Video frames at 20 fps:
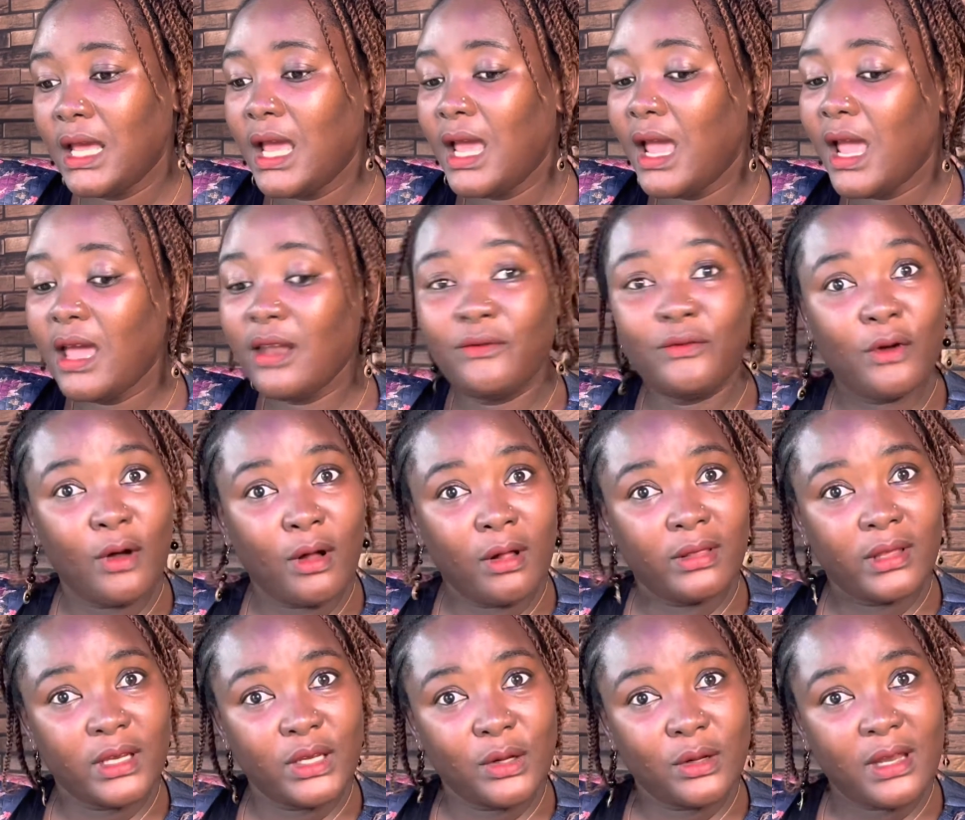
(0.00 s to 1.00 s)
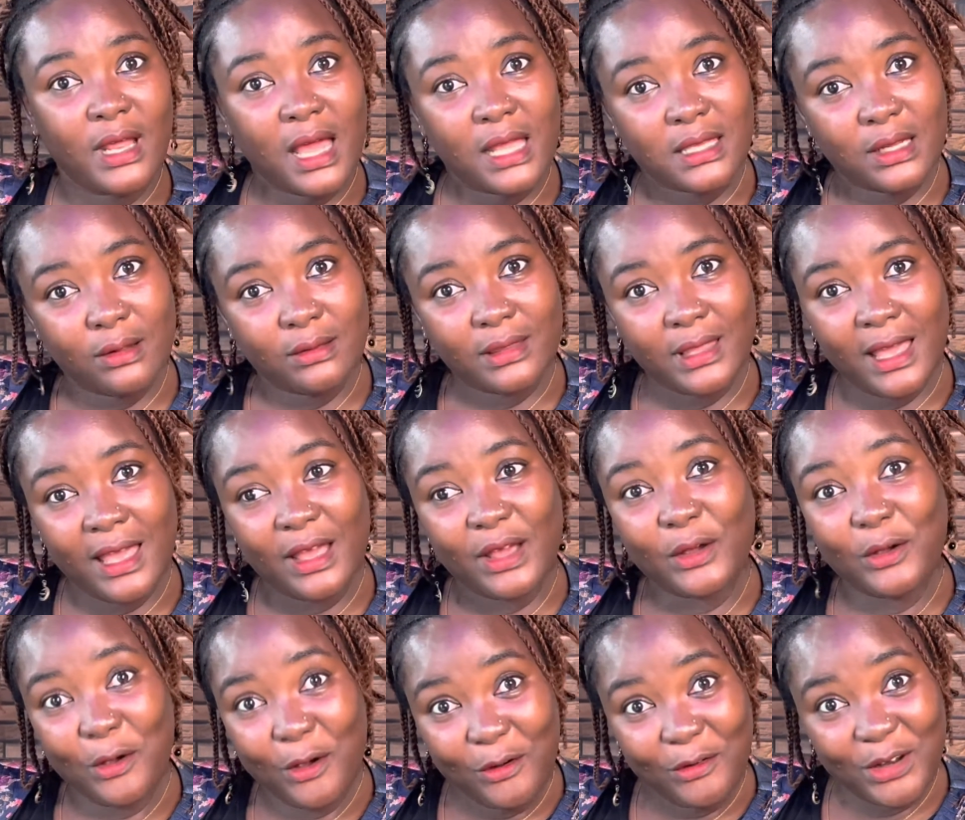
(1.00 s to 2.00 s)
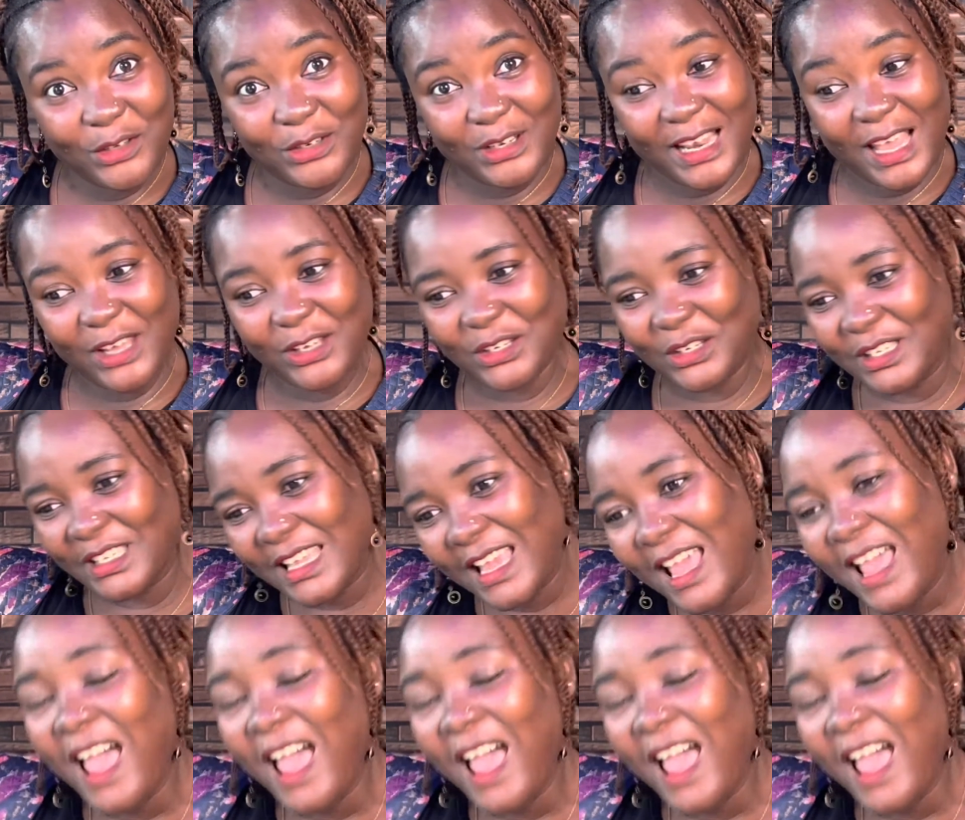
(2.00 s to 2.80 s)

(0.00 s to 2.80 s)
And for all the new dads out there, congratulations.